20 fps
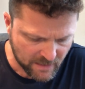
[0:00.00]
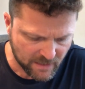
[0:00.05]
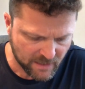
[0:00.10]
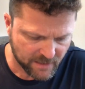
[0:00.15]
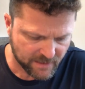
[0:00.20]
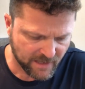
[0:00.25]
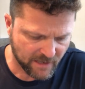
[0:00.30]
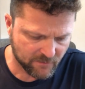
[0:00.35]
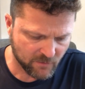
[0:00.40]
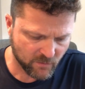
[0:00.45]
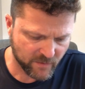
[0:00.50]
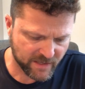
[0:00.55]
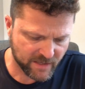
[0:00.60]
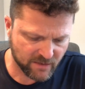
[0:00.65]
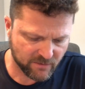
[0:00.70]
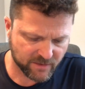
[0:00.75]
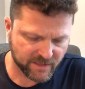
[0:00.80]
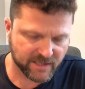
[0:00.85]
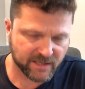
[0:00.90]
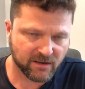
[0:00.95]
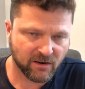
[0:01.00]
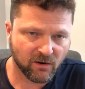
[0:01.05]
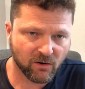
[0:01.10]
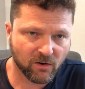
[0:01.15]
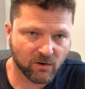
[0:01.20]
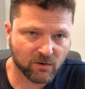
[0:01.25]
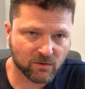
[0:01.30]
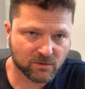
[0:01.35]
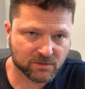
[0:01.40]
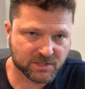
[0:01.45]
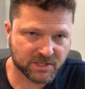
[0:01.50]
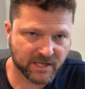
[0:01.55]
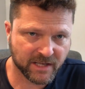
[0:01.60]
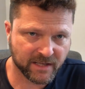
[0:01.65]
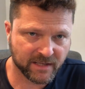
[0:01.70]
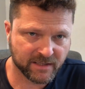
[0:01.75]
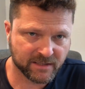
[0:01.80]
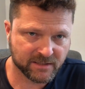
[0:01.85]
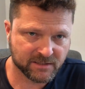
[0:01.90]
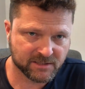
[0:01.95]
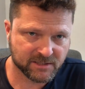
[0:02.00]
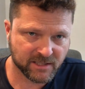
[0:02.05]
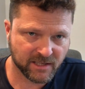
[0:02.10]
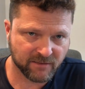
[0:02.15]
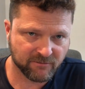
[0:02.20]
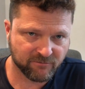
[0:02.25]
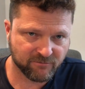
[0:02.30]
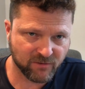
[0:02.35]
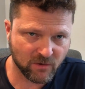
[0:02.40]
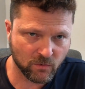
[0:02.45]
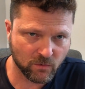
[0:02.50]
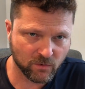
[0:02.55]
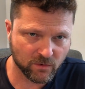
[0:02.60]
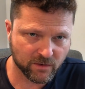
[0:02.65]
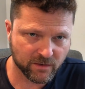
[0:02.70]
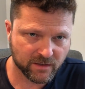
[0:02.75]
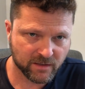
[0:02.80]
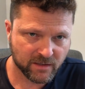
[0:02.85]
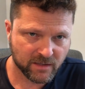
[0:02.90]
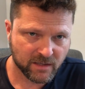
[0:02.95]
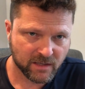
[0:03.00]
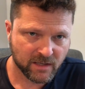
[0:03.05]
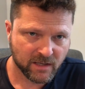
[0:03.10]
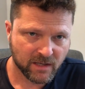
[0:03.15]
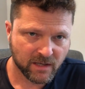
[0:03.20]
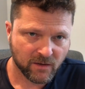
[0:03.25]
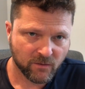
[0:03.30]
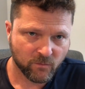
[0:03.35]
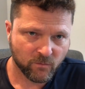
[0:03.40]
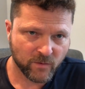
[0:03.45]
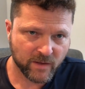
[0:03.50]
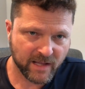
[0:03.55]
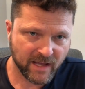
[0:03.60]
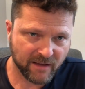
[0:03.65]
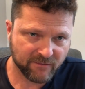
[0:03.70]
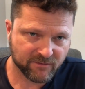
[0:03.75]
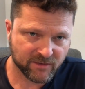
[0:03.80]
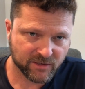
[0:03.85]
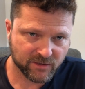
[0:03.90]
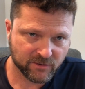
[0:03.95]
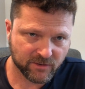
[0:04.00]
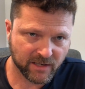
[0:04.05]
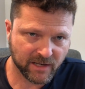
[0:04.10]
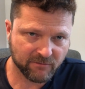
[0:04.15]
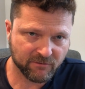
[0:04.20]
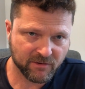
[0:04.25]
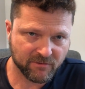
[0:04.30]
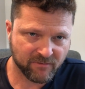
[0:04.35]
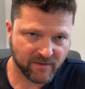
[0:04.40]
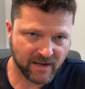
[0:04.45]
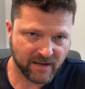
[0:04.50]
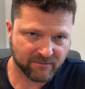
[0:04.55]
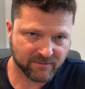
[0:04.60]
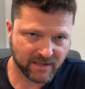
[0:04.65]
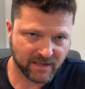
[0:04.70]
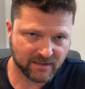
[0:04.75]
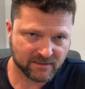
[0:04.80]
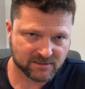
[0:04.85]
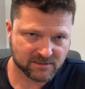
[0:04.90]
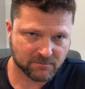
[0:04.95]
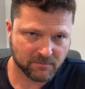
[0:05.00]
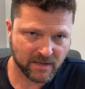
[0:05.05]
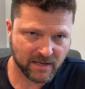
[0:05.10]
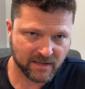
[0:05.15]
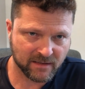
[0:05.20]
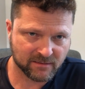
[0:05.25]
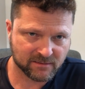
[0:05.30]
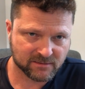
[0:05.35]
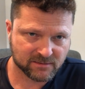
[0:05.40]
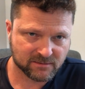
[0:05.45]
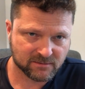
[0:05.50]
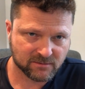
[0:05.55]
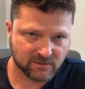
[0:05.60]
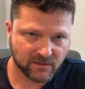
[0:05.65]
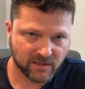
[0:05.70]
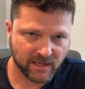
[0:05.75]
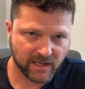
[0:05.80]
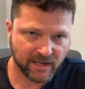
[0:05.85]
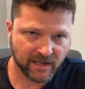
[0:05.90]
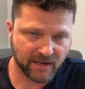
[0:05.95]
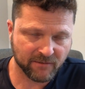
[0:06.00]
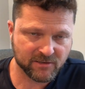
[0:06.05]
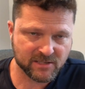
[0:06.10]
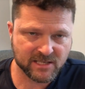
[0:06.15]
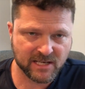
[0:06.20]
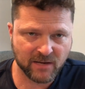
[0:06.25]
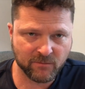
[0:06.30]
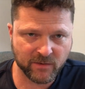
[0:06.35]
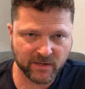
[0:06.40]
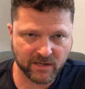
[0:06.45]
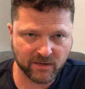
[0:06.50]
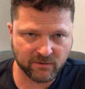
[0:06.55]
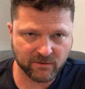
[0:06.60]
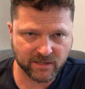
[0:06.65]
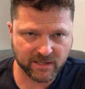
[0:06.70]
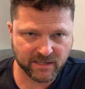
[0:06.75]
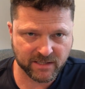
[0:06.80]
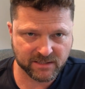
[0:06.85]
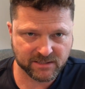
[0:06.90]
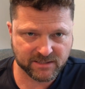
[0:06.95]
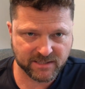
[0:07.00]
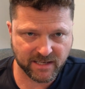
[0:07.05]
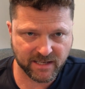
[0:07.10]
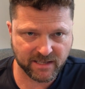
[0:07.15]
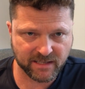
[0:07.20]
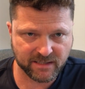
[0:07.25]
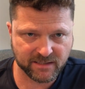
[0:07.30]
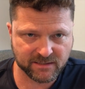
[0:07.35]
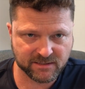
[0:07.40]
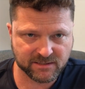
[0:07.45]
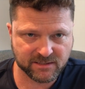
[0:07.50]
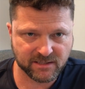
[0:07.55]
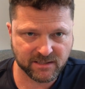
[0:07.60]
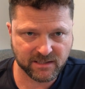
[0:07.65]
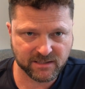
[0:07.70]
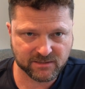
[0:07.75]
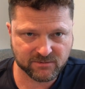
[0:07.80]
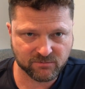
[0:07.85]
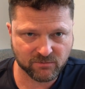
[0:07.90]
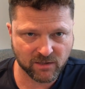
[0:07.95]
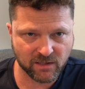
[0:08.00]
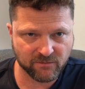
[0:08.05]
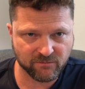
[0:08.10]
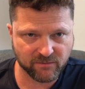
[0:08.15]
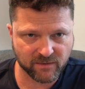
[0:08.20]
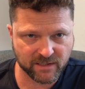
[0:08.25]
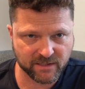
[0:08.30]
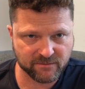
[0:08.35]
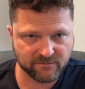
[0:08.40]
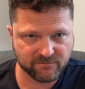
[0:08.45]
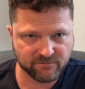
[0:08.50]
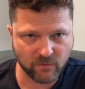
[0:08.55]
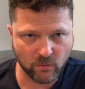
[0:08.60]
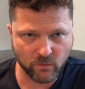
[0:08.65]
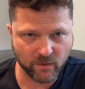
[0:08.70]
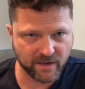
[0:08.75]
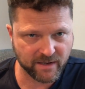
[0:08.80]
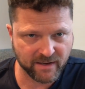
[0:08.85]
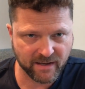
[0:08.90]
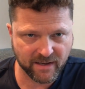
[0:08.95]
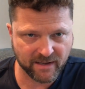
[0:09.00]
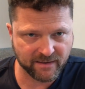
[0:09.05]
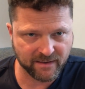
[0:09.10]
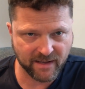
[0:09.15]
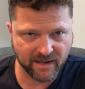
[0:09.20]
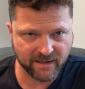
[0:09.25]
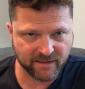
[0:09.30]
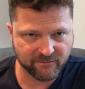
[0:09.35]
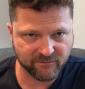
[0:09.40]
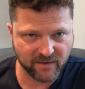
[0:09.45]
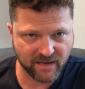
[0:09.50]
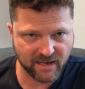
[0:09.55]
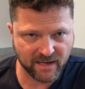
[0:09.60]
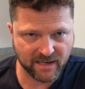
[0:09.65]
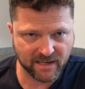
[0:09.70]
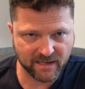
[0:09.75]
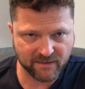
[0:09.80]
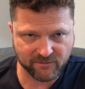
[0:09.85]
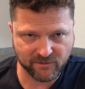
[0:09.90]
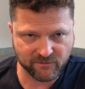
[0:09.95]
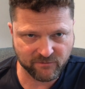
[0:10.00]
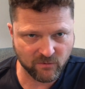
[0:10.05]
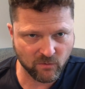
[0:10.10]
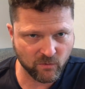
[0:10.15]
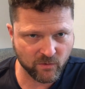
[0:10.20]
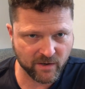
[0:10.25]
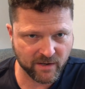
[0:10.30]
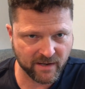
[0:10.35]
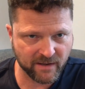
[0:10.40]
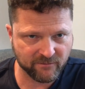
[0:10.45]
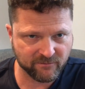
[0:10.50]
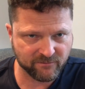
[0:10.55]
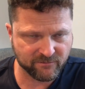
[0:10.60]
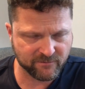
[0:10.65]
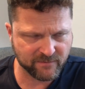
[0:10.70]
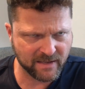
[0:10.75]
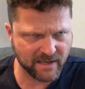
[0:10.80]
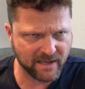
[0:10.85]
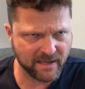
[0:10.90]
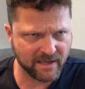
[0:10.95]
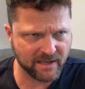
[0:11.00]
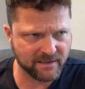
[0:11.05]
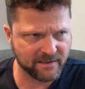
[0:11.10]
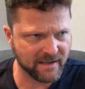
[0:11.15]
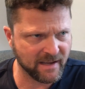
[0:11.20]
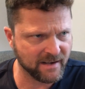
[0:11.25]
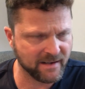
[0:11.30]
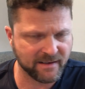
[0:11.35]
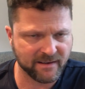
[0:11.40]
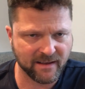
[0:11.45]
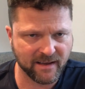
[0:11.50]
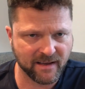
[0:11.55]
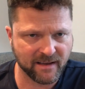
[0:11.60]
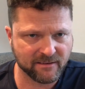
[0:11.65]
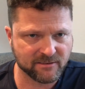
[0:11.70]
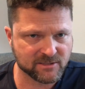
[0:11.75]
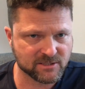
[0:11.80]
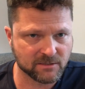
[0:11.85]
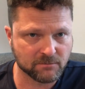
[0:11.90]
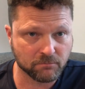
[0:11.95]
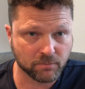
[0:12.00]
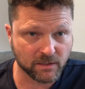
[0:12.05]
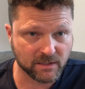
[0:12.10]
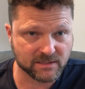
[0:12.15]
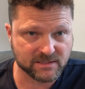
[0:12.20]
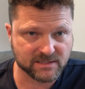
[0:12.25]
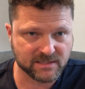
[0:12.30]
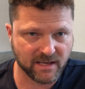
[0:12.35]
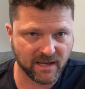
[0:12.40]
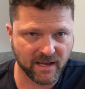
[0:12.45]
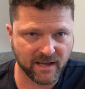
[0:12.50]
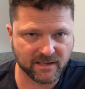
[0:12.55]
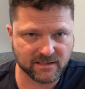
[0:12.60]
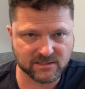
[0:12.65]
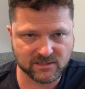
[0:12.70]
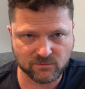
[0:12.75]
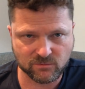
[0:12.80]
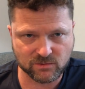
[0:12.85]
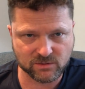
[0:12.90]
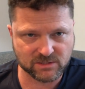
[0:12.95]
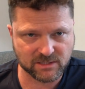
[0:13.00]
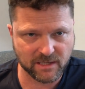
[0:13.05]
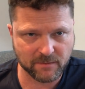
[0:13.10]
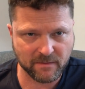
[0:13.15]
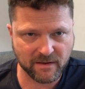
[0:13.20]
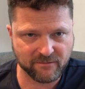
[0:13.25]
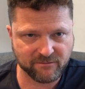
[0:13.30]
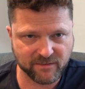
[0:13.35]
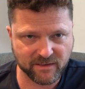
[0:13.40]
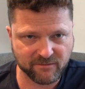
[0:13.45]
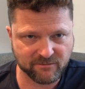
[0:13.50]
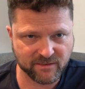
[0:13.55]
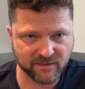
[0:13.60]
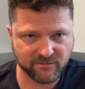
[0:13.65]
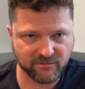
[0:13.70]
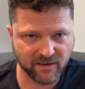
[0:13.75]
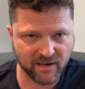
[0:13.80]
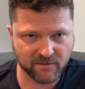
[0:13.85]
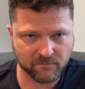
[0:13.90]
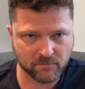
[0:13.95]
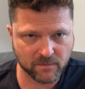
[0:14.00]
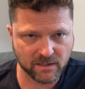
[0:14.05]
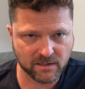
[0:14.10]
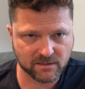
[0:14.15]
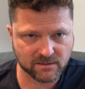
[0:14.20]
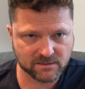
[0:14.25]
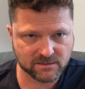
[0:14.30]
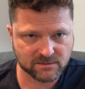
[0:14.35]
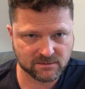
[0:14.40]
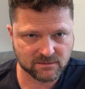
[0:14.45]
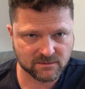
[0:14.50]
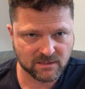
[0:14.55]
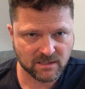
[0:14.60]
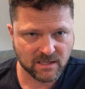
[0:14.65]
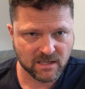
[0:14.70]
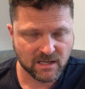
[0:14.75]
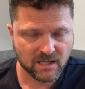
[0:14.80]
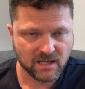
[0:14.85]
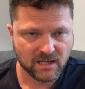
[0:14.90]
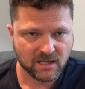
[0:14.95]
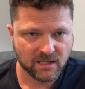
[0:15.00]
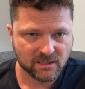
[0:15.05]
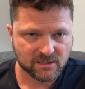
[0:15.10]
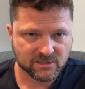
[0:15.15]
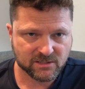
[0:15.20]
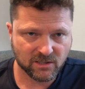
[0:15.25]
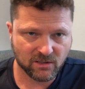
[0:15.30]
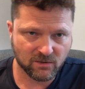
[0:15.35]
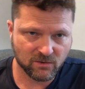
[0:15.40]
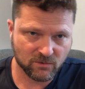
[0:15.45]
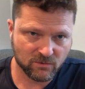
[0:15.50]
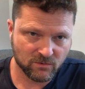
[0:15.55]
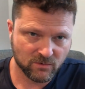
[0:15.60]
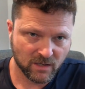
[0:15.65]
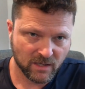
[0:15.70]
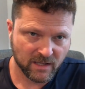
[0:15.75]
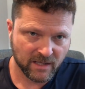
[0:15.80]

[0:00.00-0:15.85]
Now when we go to get our oil changed at Ford, we have to do it every 5,000 miles. And every time we go to get it changed, it's roughly $49.95 or $49.99 or something plus tax, so we'll say about 55 bucks. So